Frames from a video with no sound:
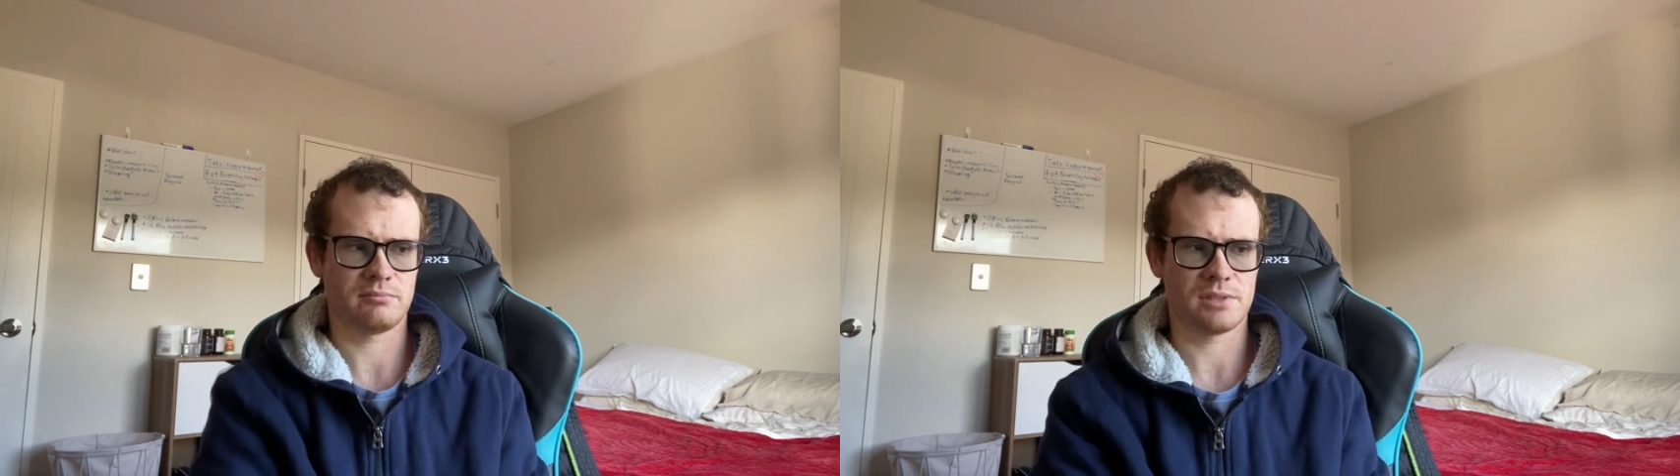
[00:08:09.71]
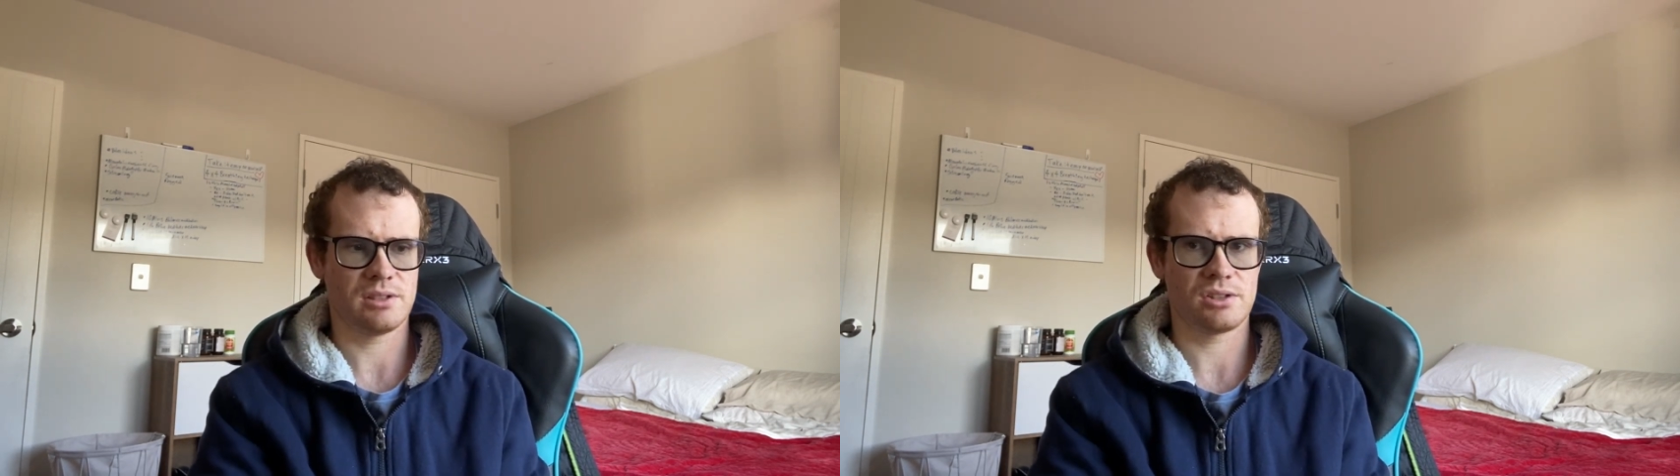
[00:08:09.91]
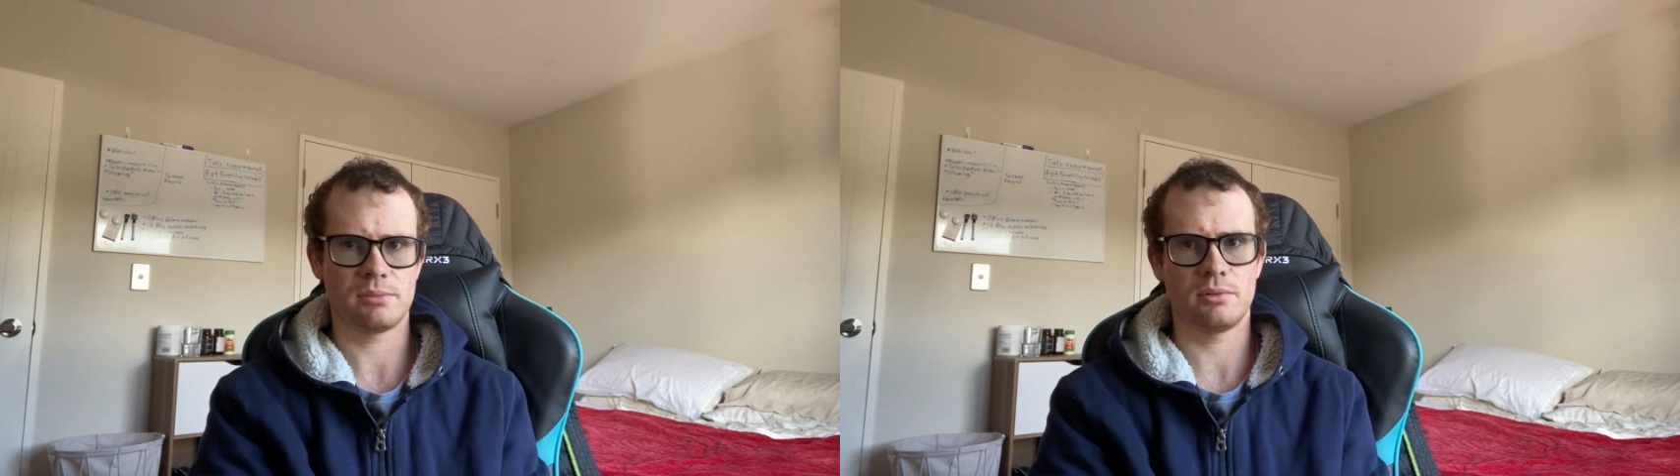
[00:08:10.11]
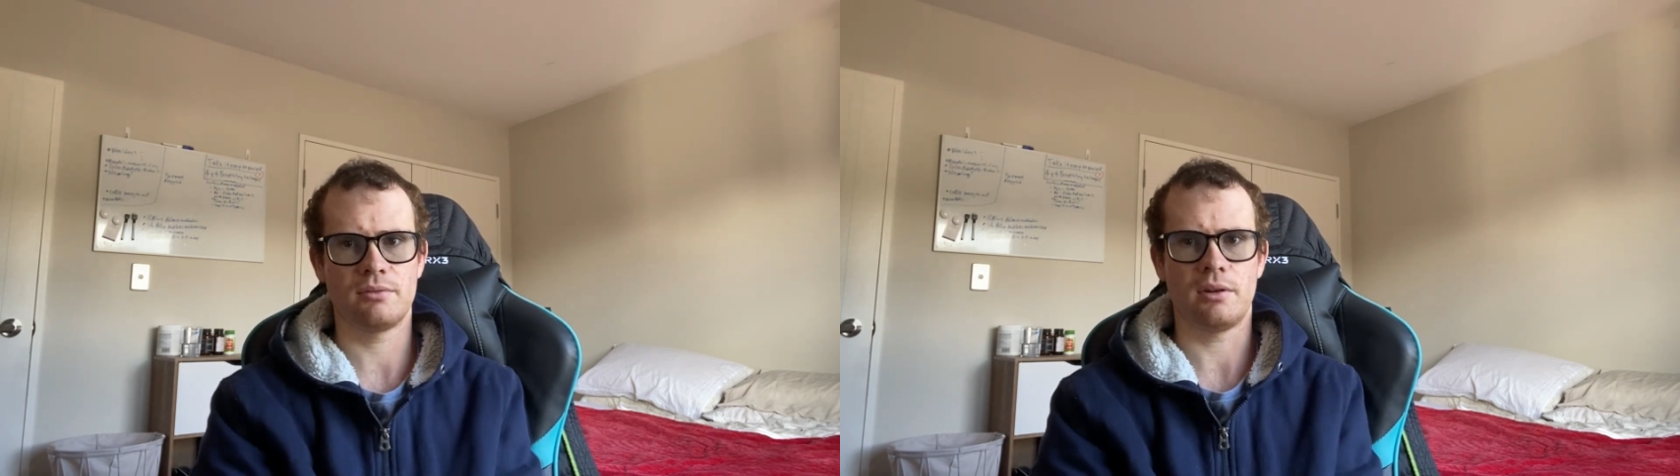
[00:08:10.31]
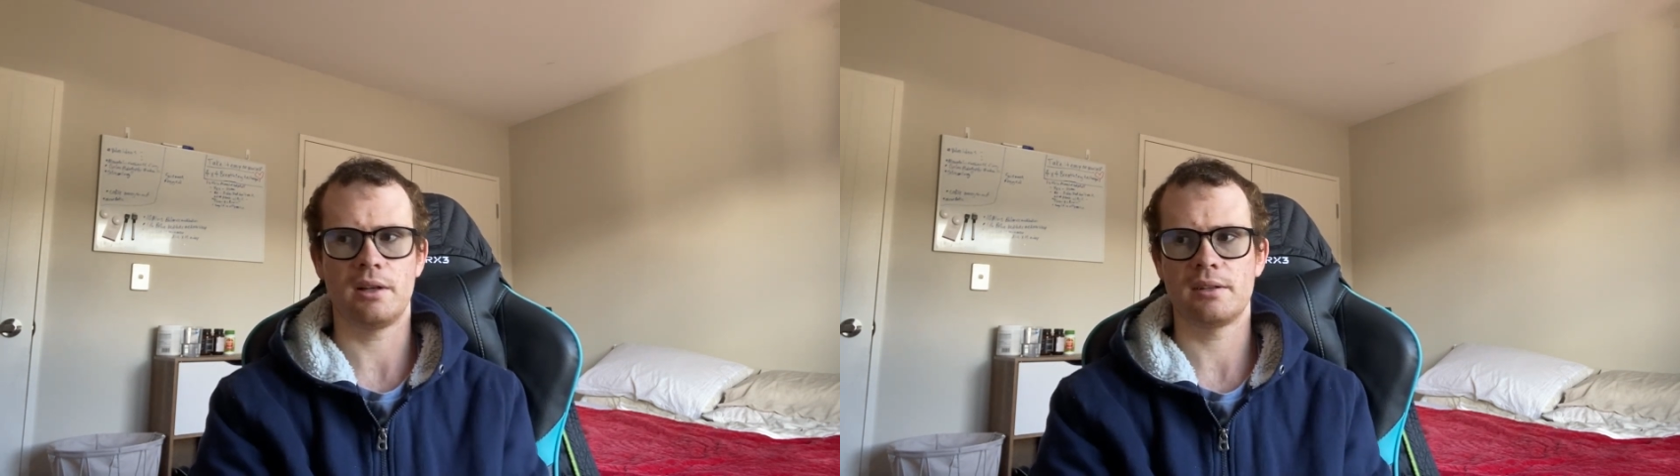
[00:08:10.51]
this should be
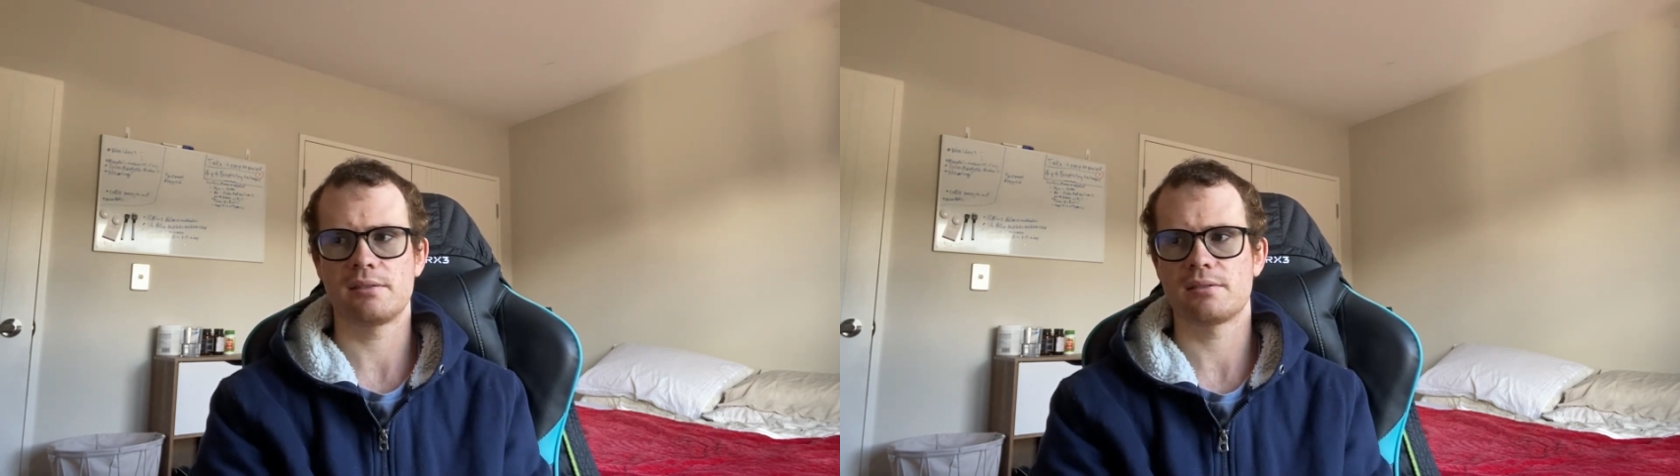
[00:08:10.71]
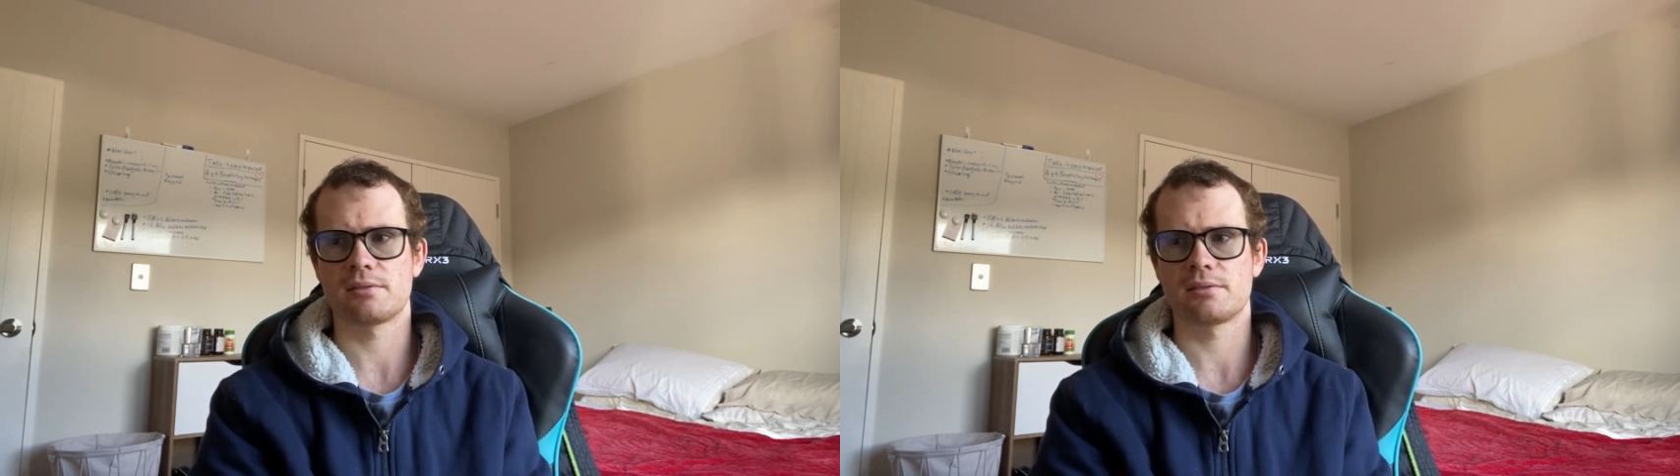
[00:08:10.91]
fine because it's